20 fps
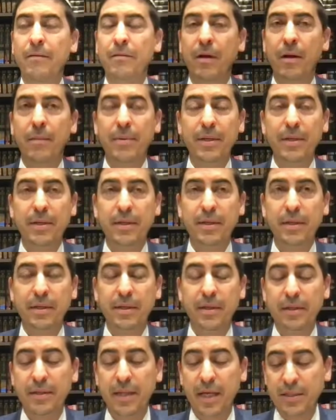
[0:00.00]

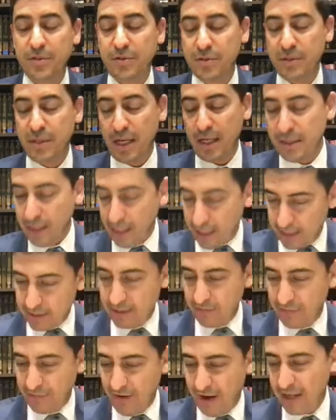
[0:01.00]
Rabbi, that's that that
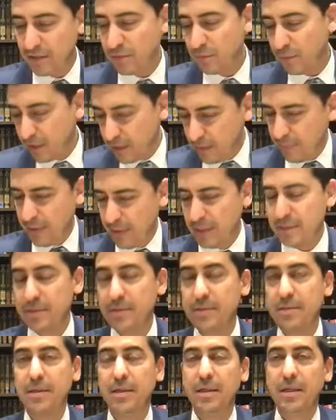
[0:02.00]
is in fact one of the
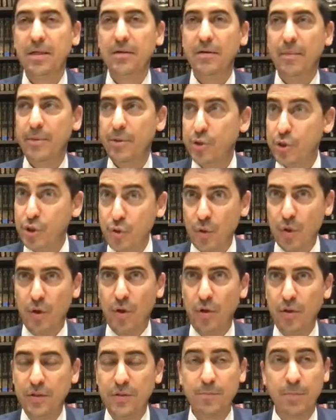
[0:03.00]
opinions. Rabbi Yeshua
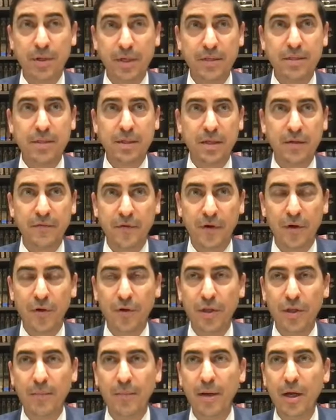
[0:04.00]
holds Benissan Ivra
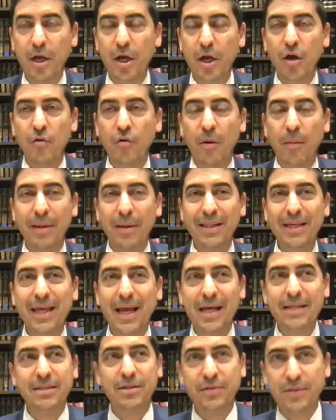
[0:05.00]
Olam. Rabbi
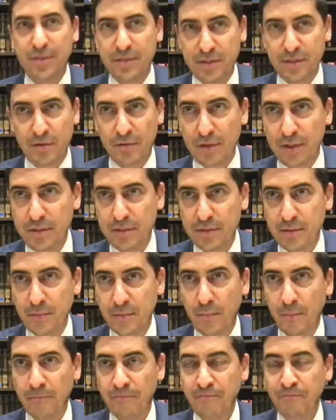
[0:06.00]
Eliezer disagrees.
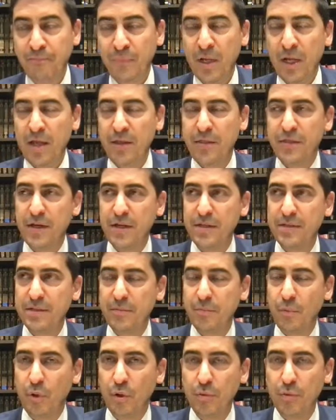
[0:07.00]
He thinks
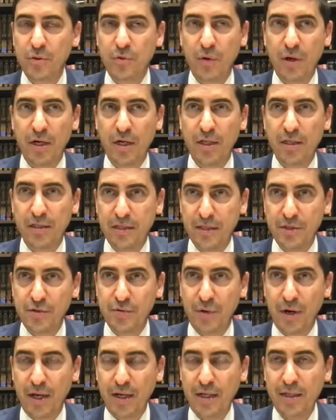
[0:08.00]
the world was created in
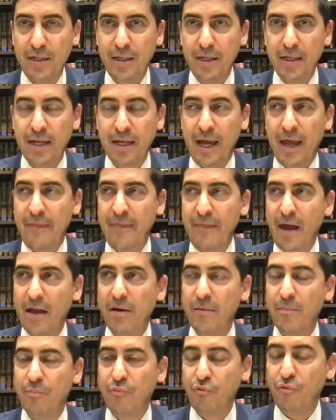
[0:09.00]
Tishrei, and
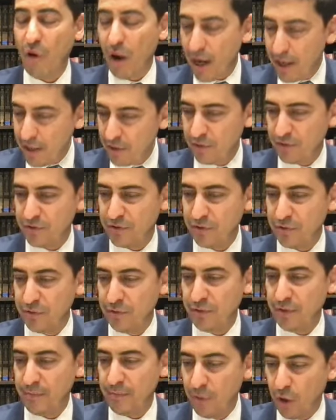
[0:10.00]
that prior
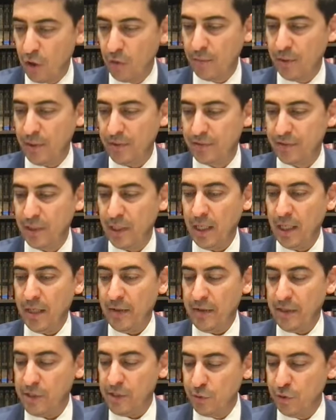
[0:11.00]
to the moment
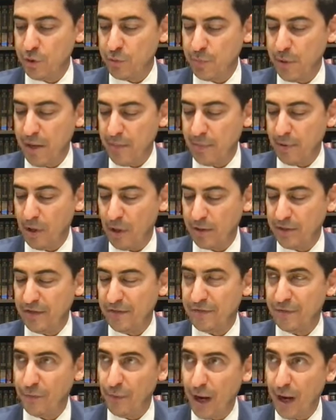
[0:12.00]
the Jewish people are
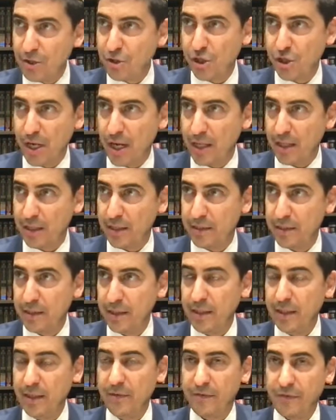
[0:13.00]
differentiated
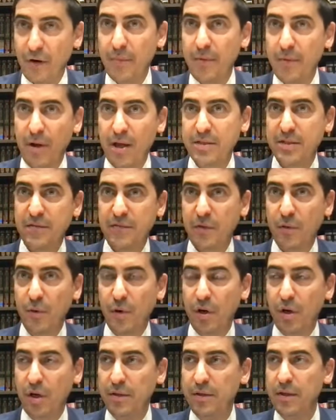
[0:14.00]
from the rest of the
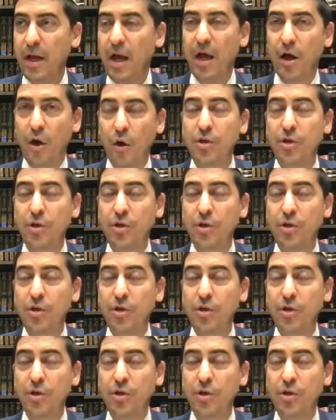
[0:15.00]
world.